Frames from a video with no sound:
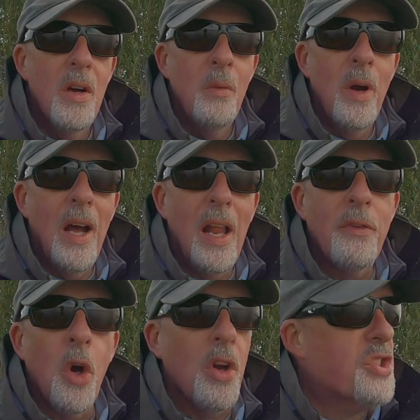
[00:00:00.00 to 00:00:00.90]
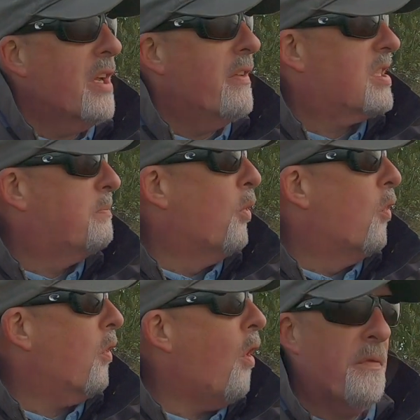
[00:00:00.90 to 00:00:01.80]
Well, I've got to say the
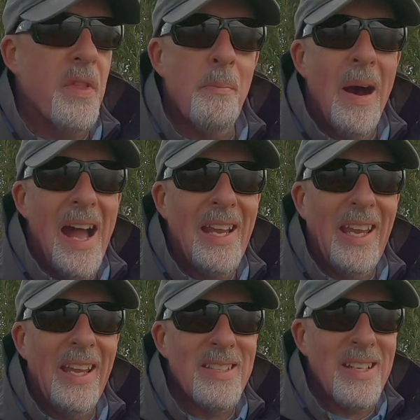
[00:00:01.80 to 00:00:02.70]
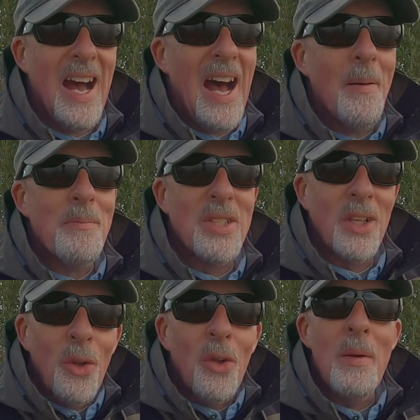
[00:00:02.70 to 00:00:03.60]
sport off the bank is
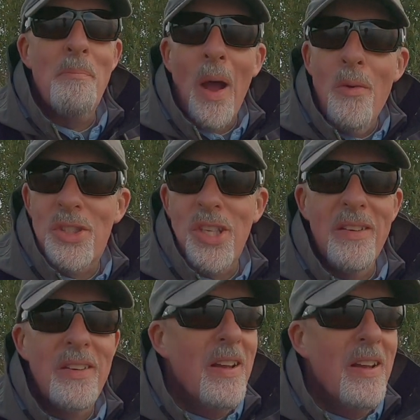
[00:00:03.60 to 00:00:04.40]
absolutely bouncing.